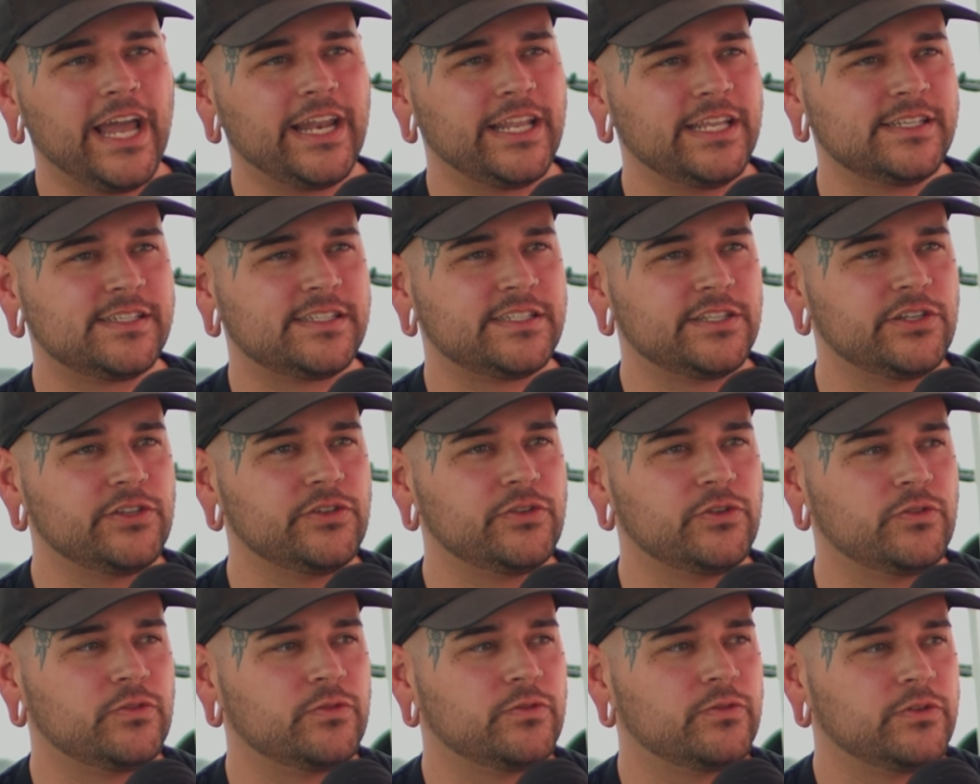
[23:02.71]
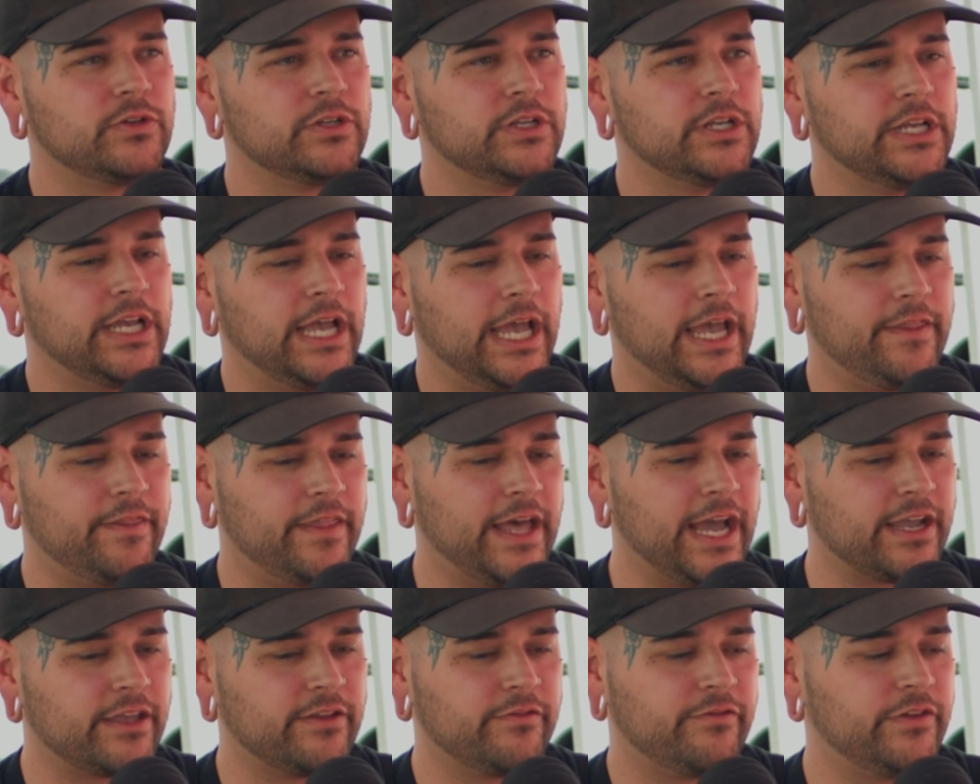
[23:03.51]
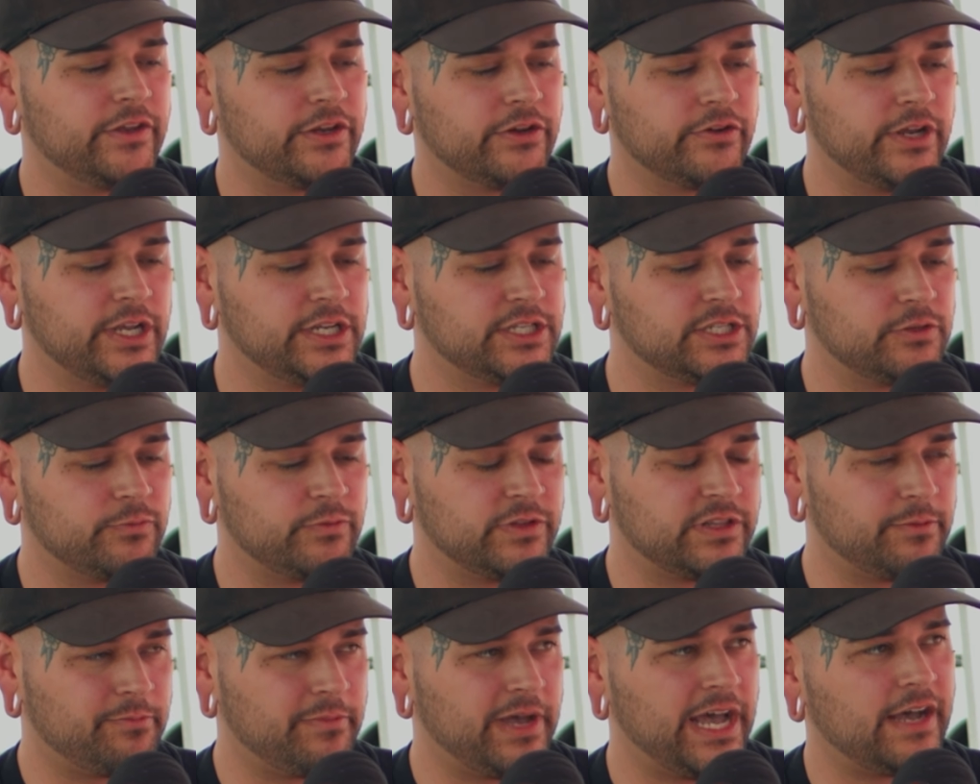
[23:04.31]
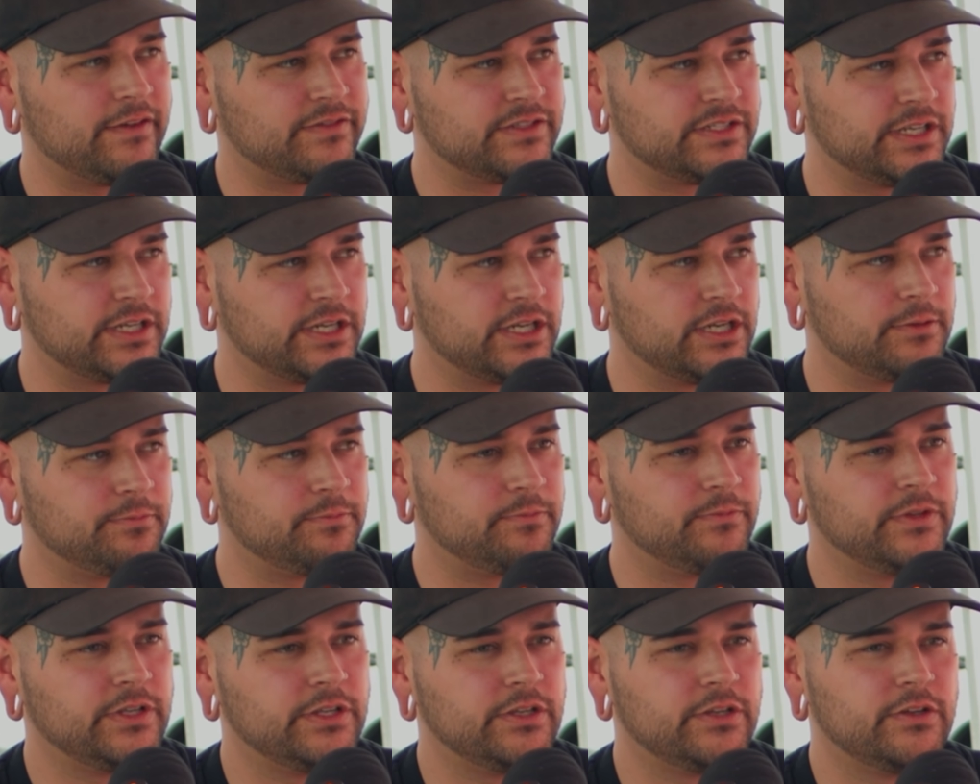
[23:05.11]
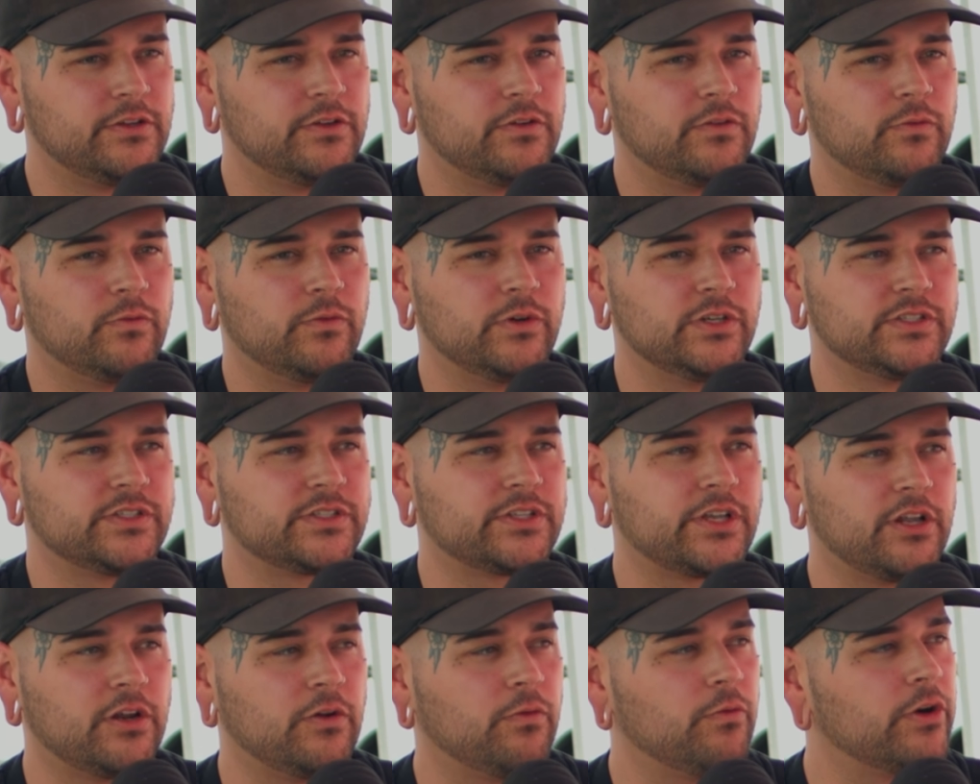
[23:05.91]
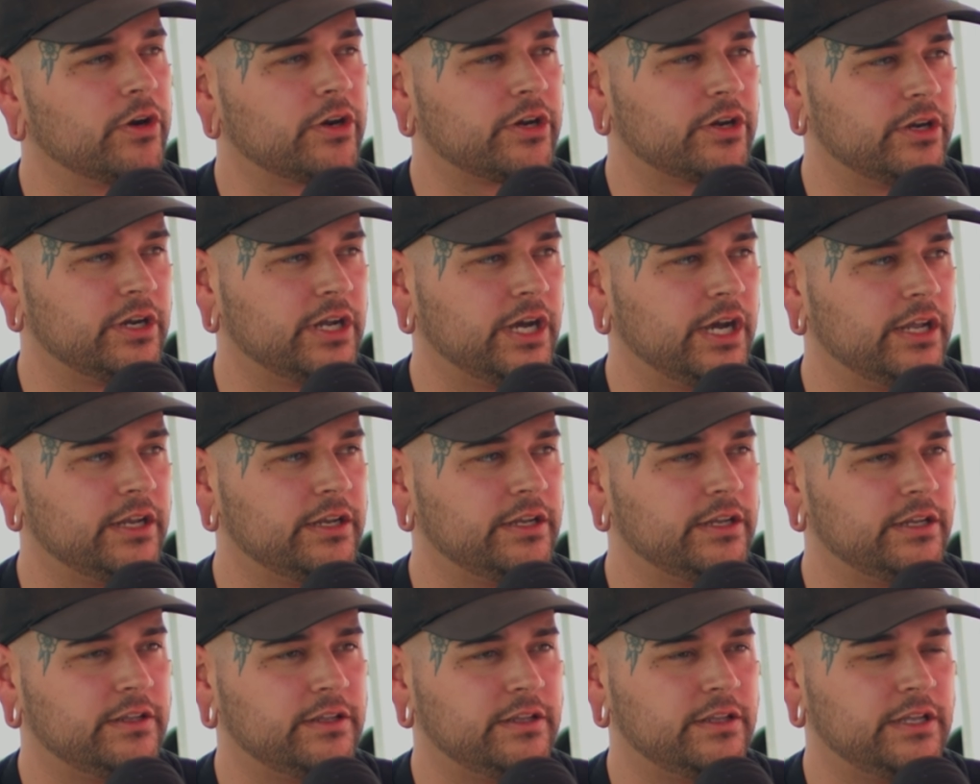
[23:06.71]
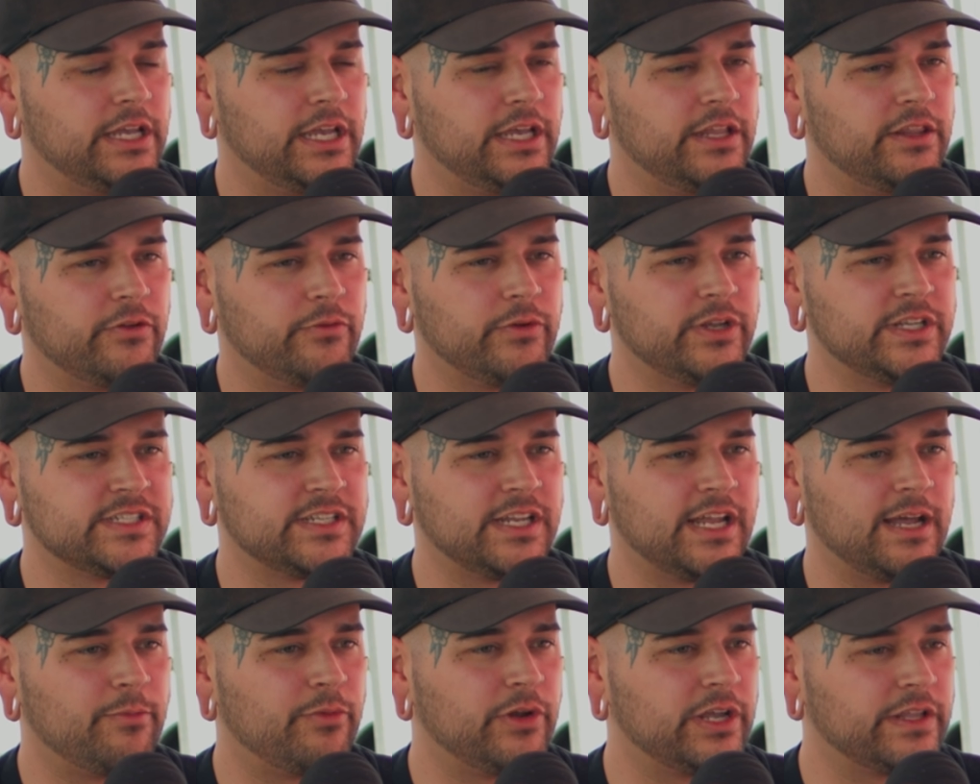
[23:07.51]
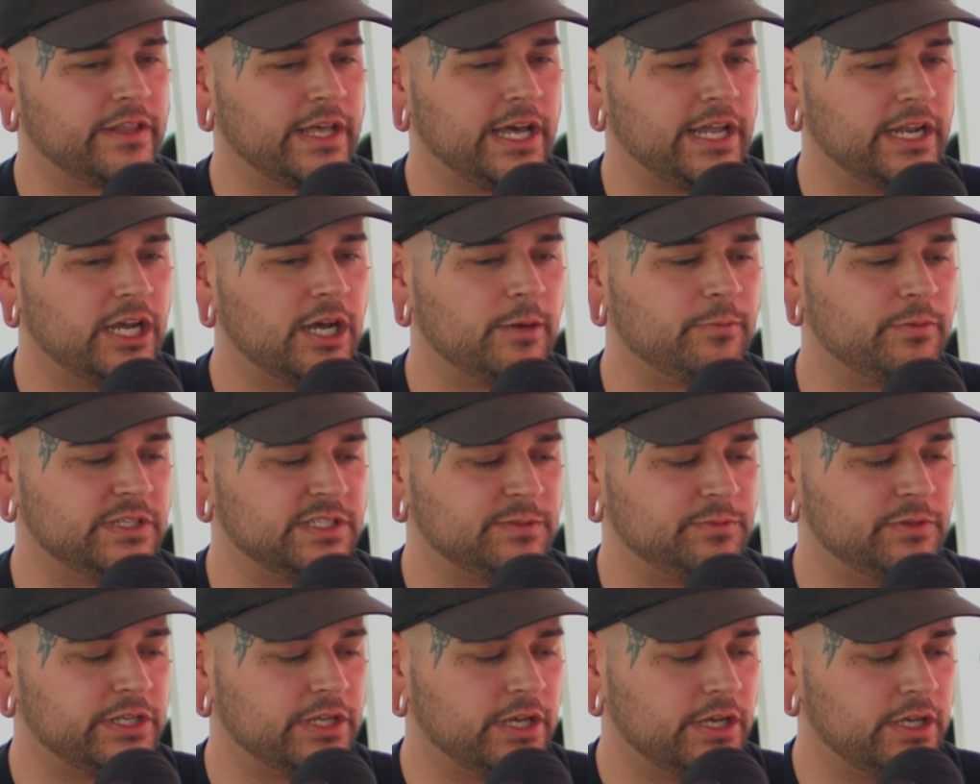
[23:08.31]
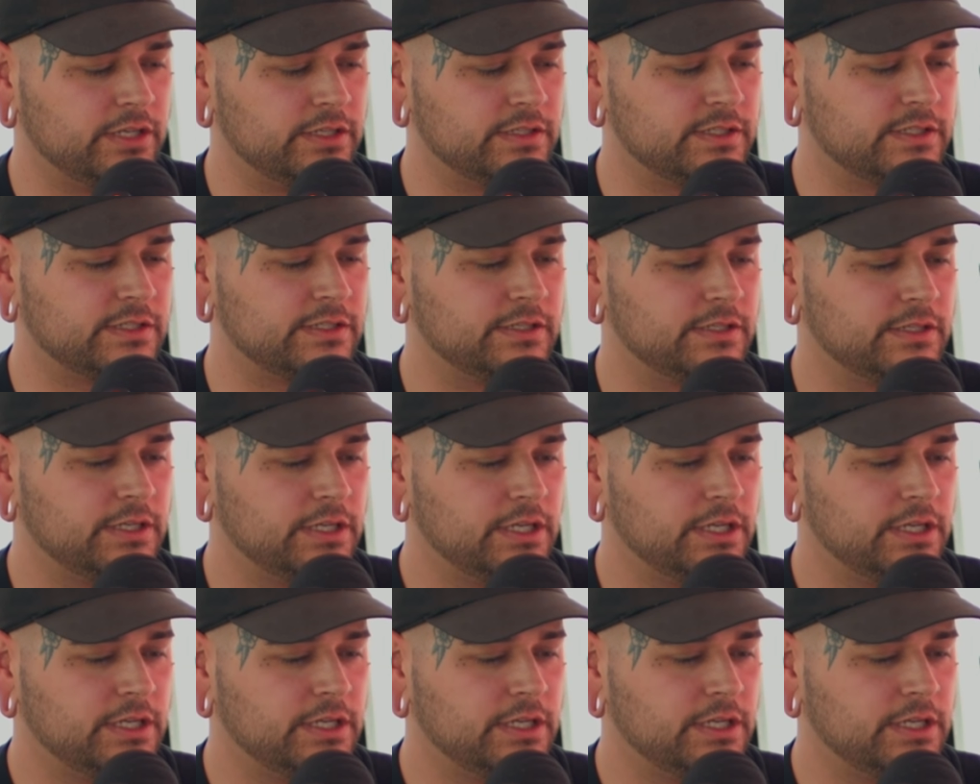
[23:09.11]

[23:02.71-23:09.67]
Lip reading: ECU and that configuration with the MAF setup was gonna work or not. And the reason I bring that up is because